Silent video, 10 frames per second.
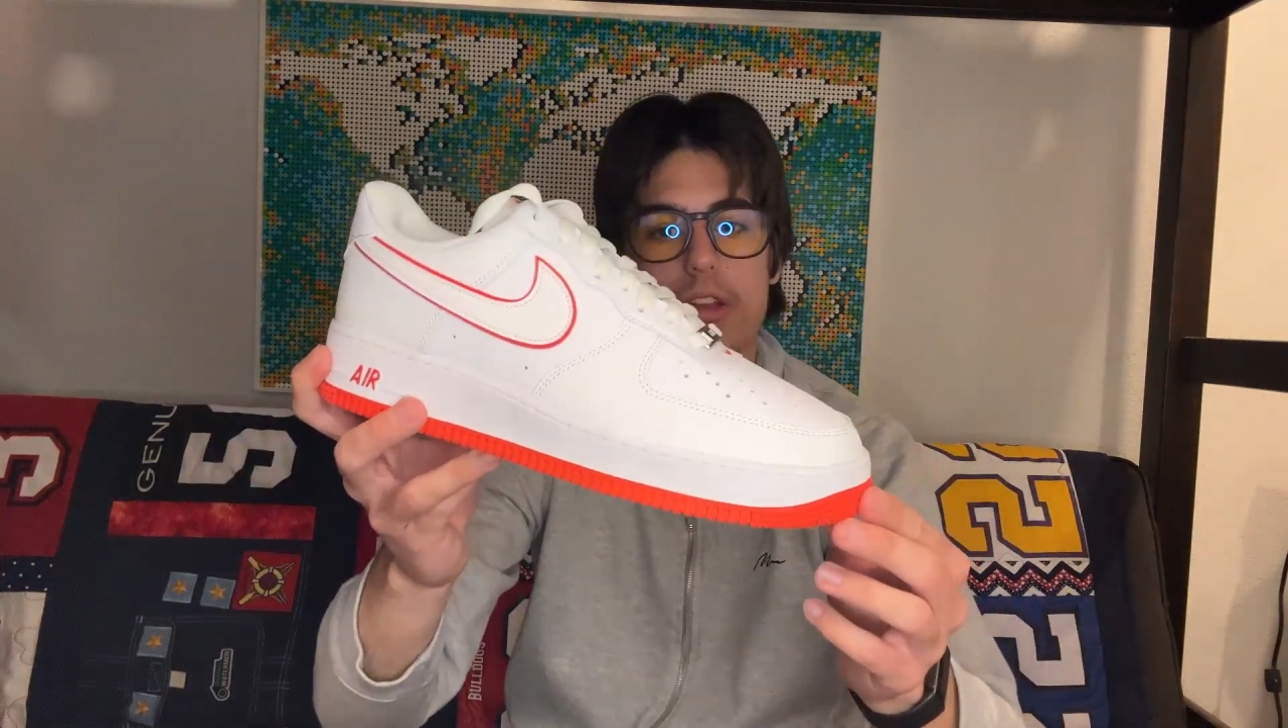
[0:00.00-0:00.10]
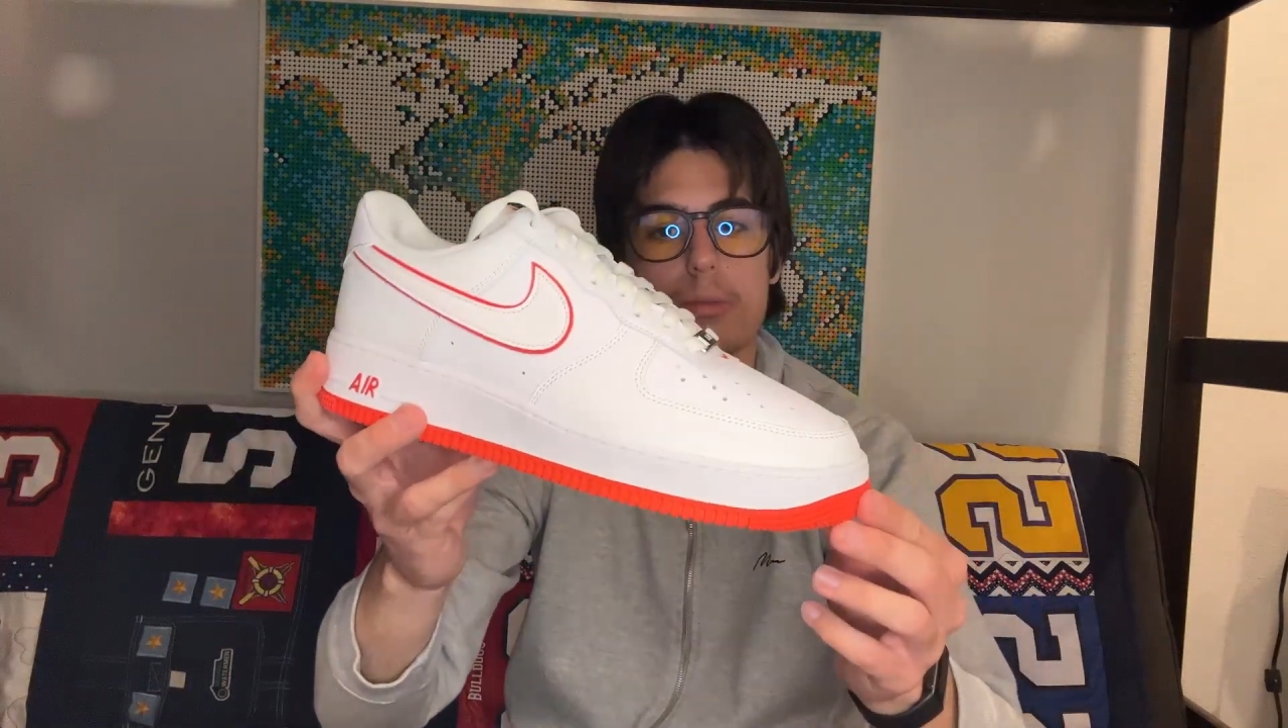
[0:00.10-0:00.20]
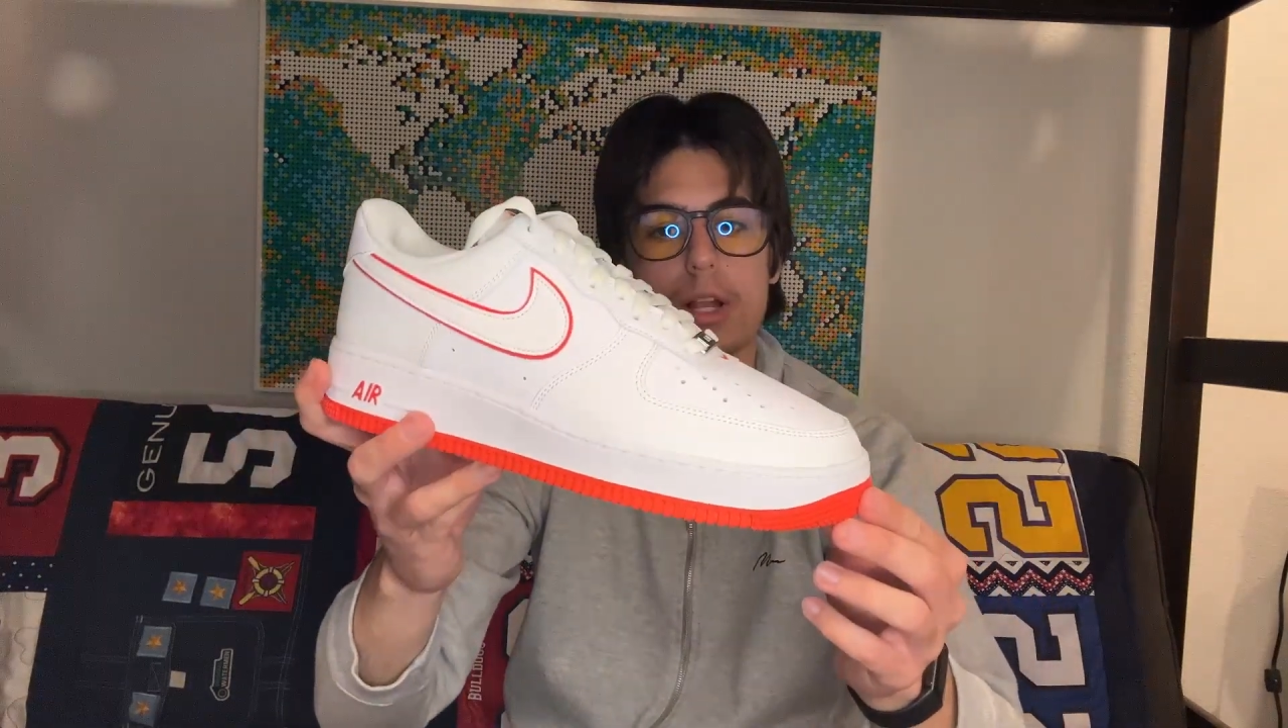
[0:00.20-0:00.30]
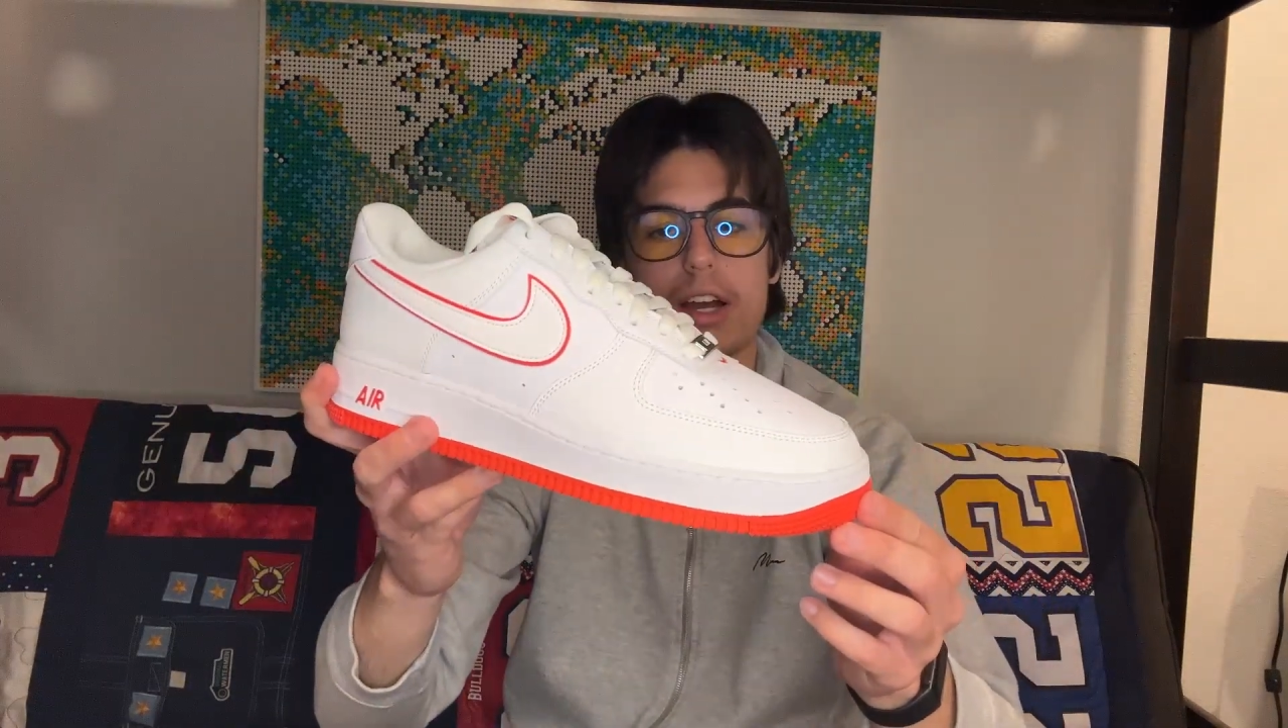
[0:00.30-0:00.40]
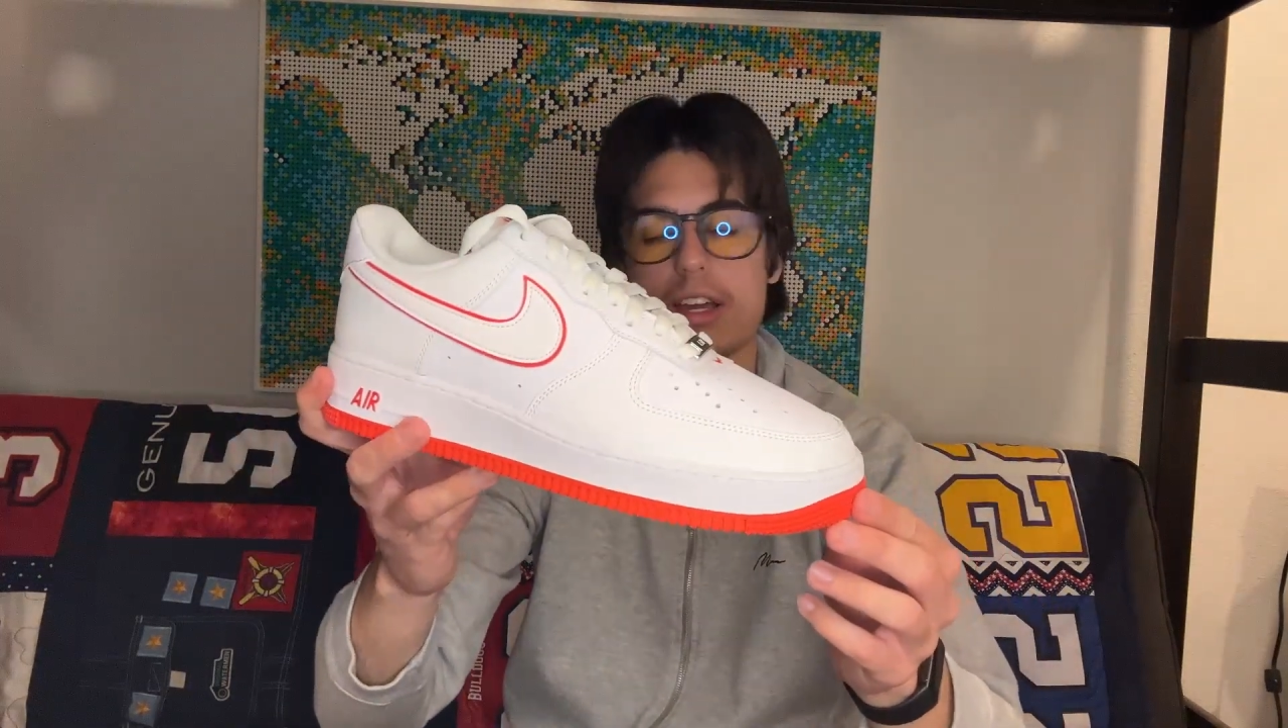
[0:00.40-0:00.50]

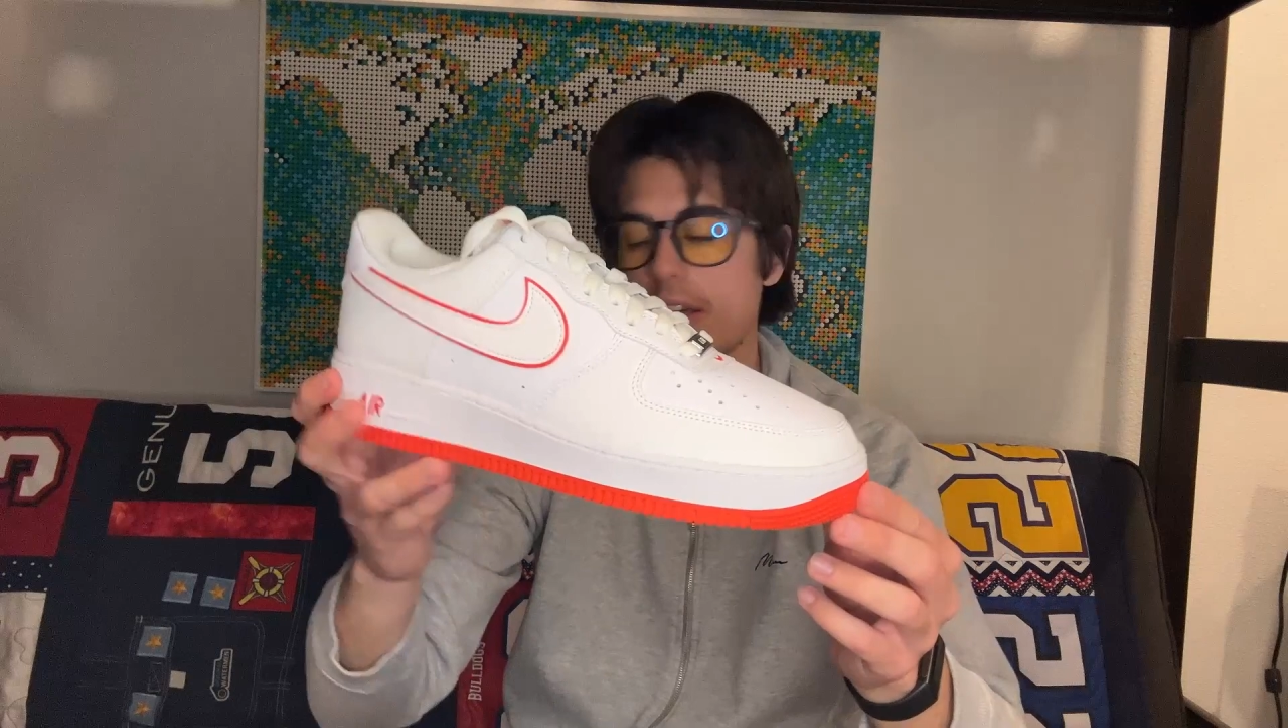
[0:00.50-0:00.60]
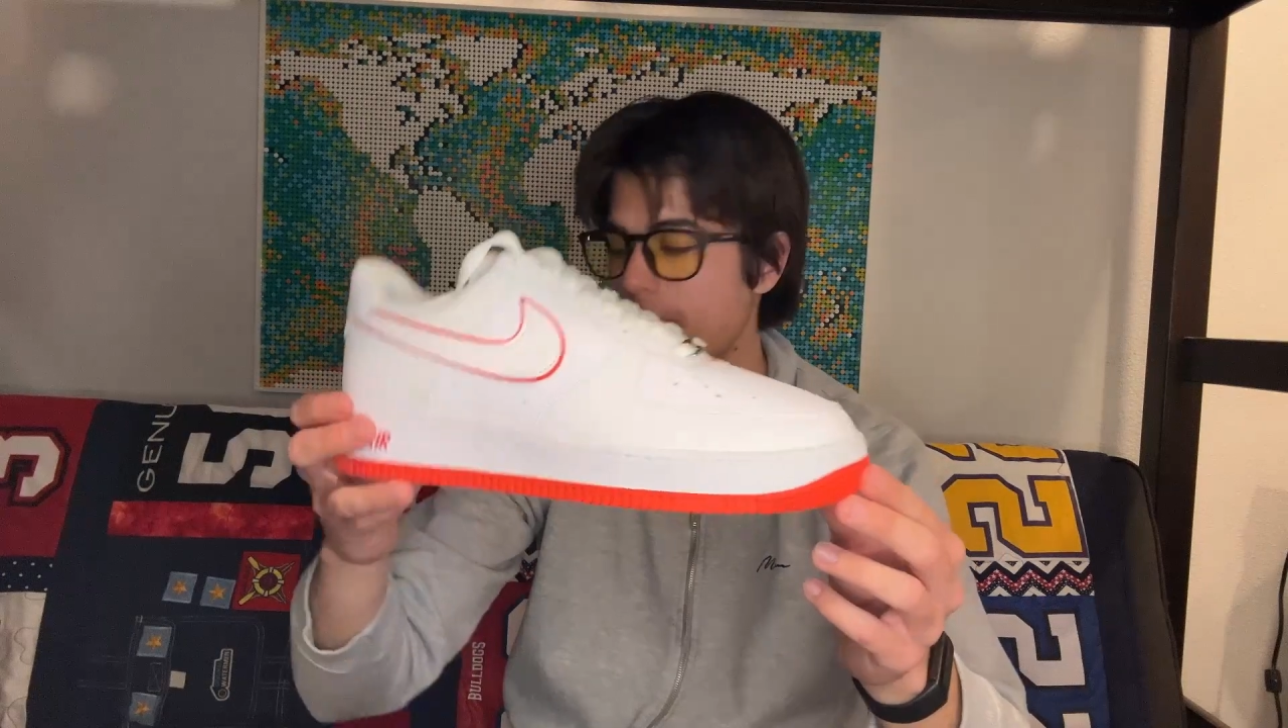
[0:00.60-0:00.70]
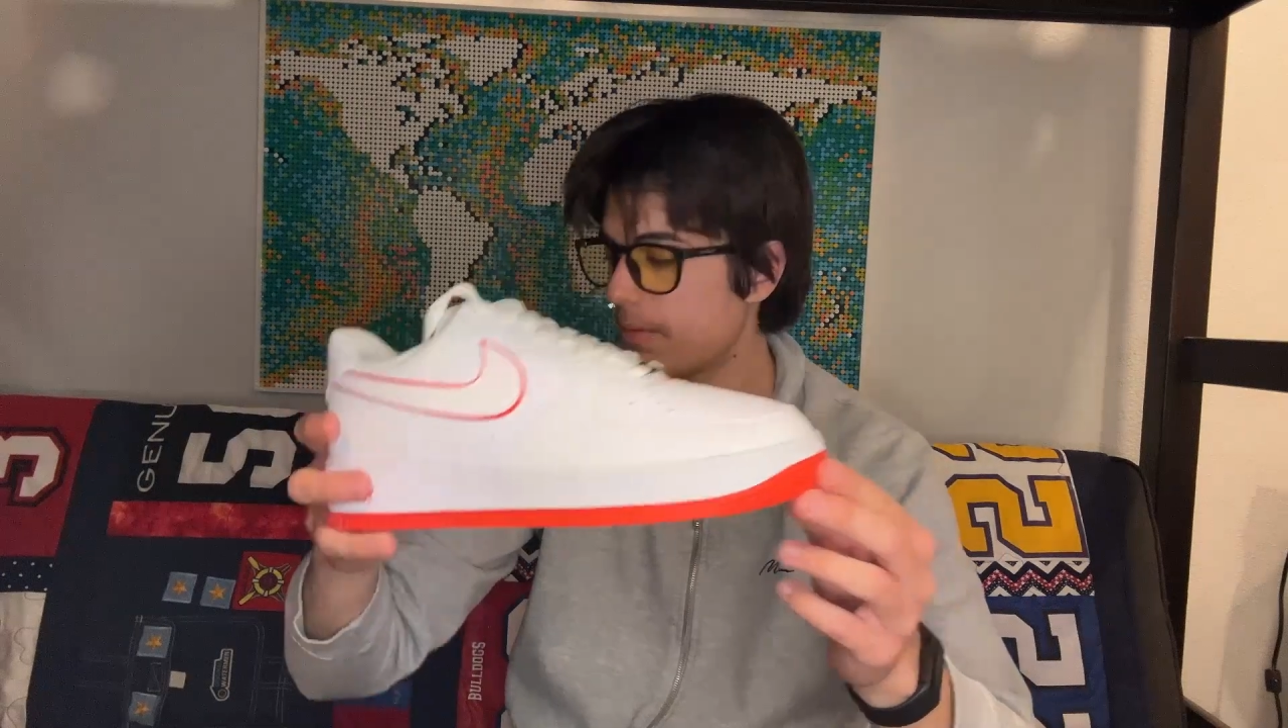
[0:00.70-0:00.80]
blocking.